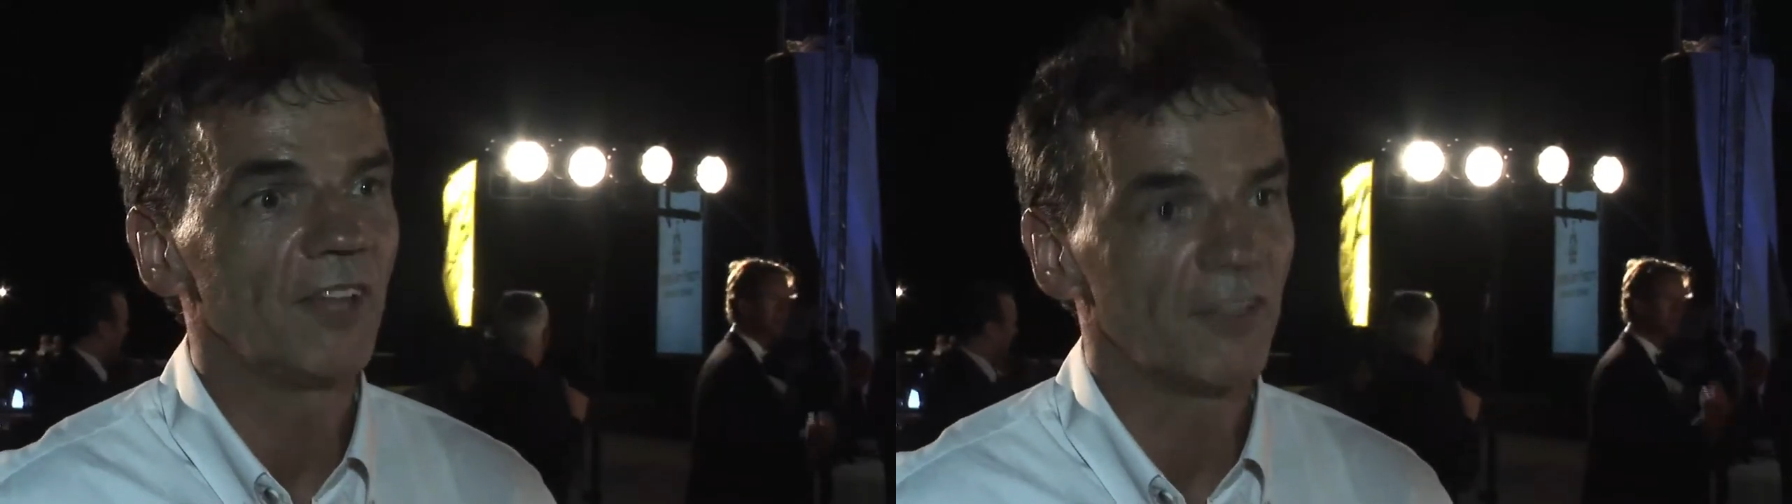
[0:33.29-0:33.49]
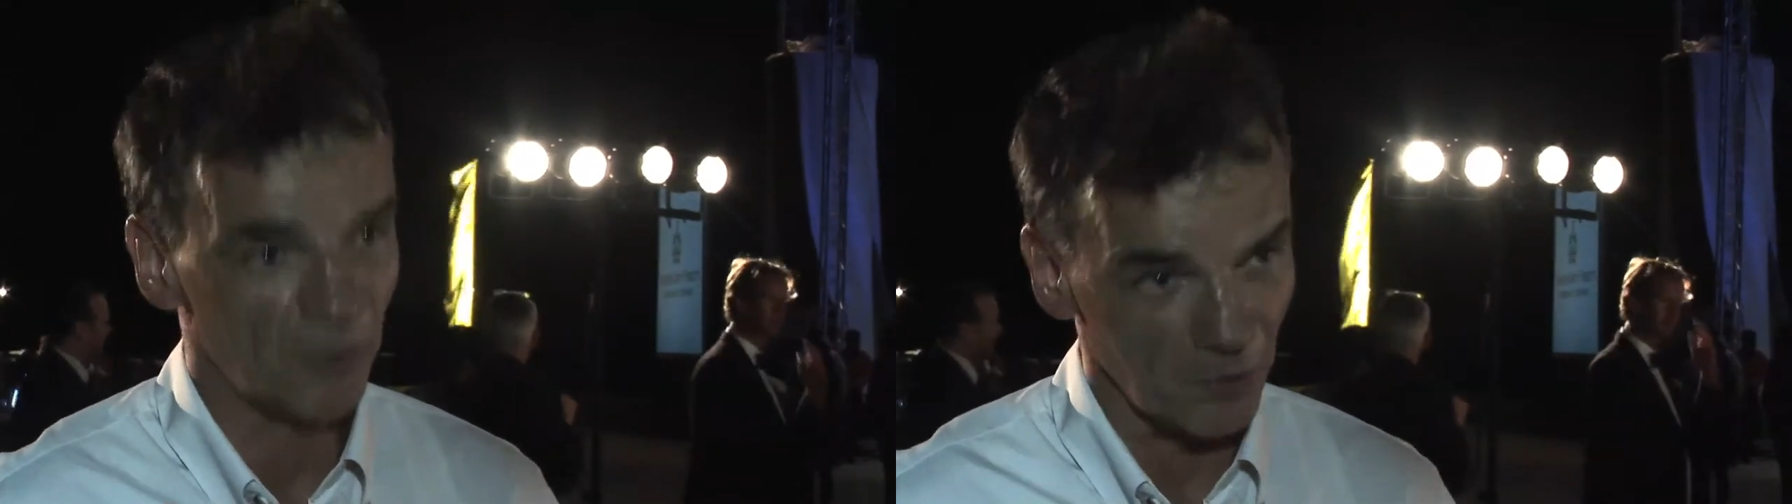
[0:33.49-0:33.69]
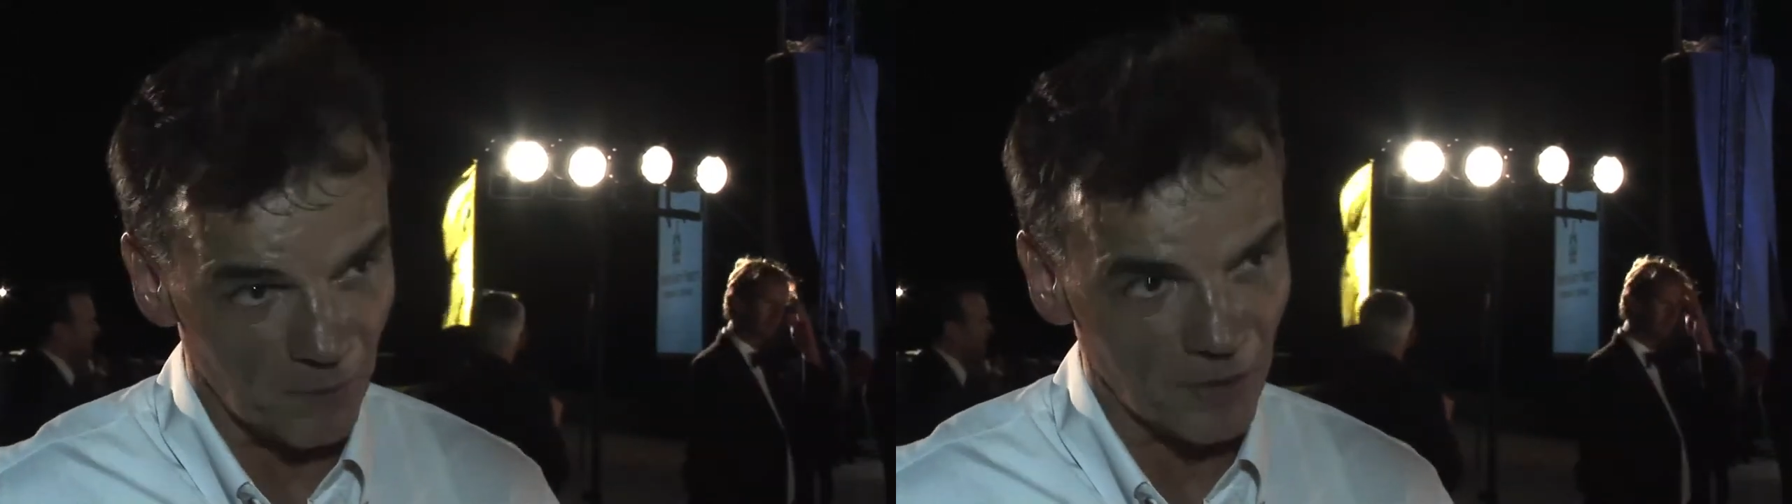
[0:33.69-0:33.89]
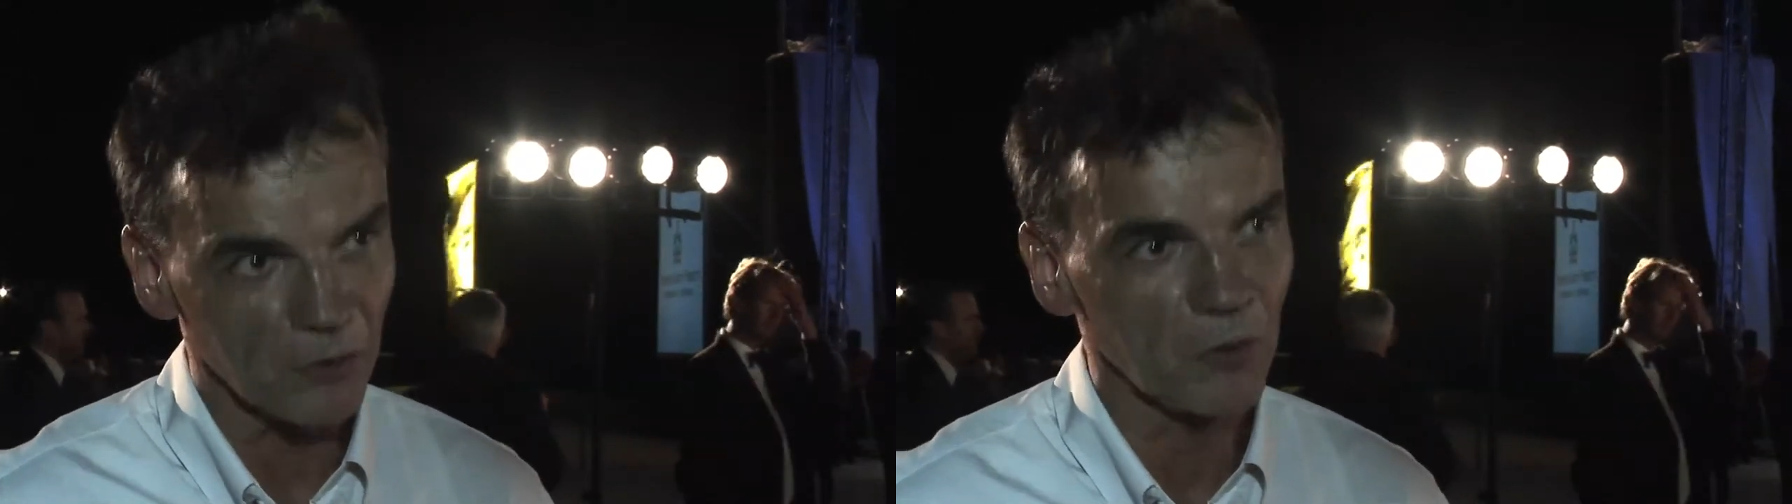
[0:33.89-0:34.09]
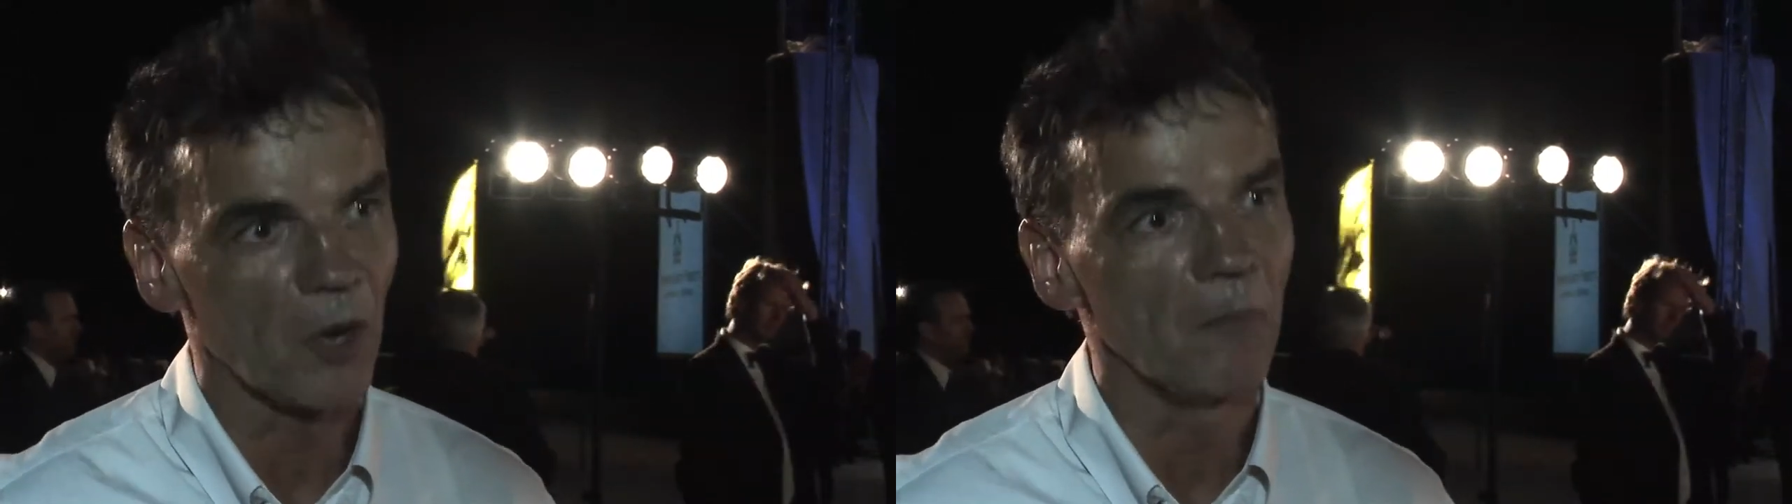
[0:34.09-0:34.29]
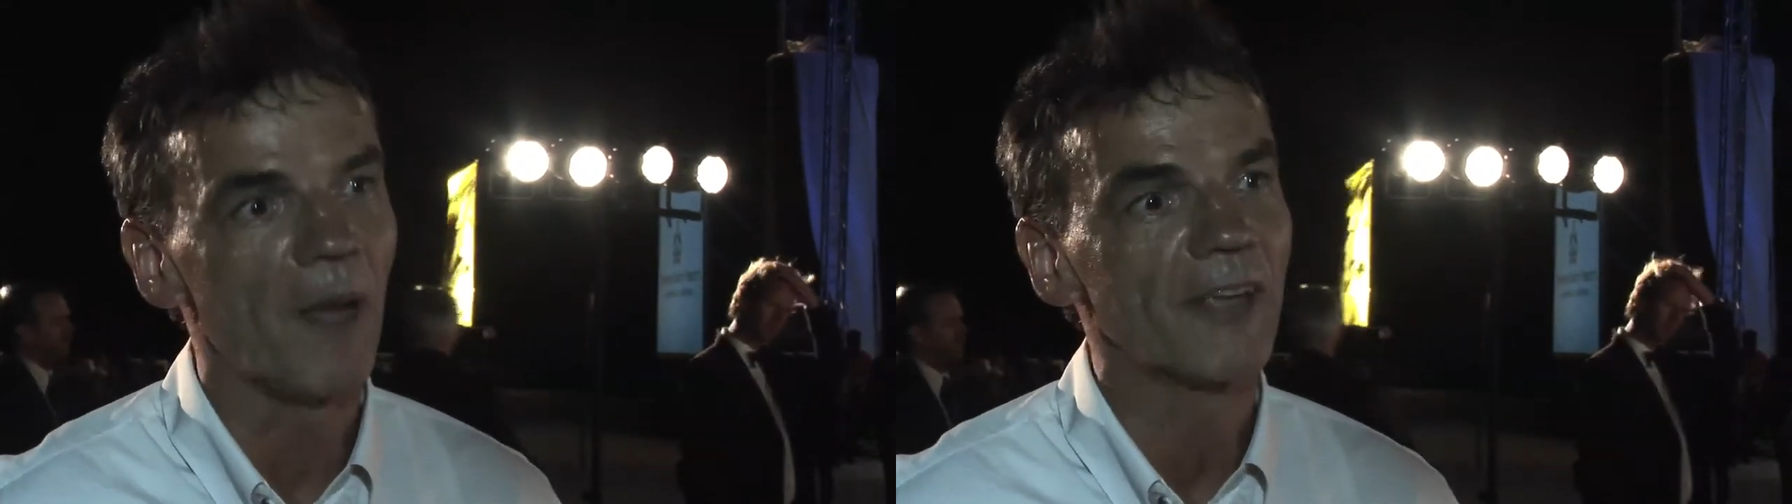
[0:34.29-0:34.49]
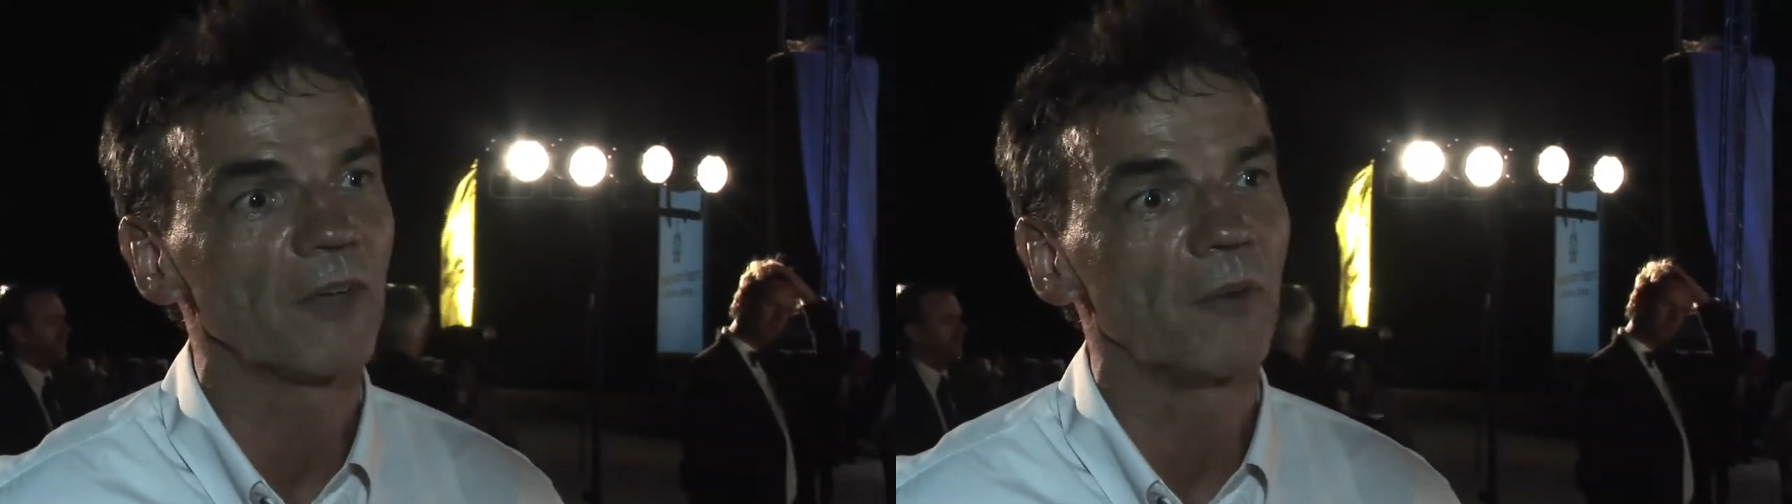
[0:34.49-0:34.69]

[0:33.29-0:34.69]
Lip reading: next year we're going to come back